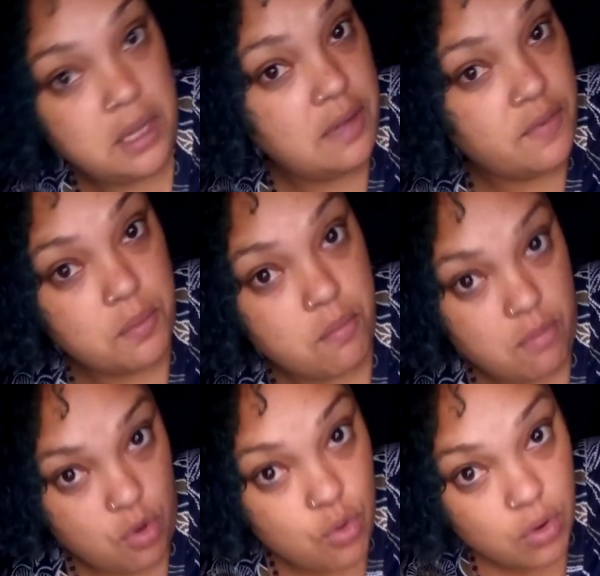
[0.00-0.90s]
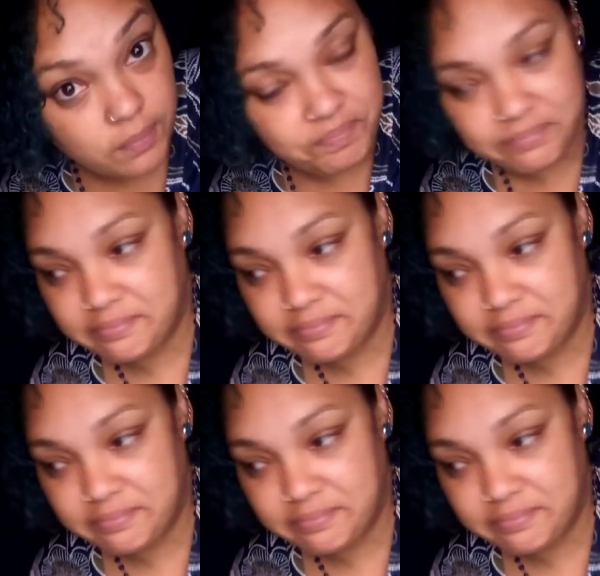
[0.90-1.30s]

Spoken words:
me even more.